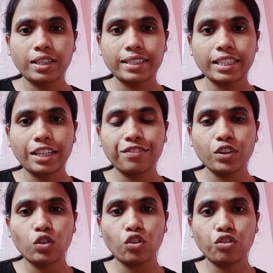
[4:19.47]
Then we
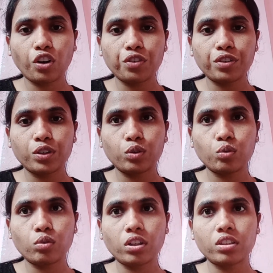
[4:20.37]
go forward
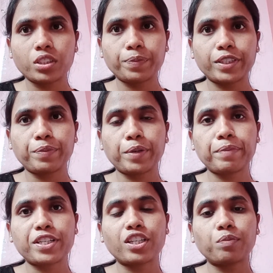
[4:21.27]
to a specific
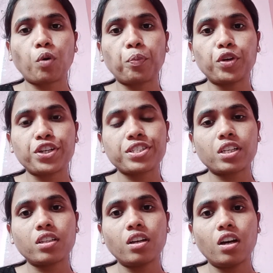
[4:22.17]
patient
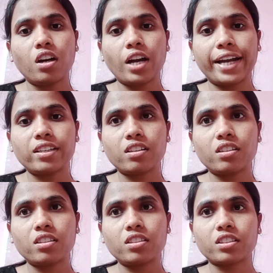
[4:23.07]
population and
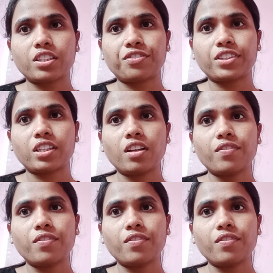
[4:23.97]
drug safety.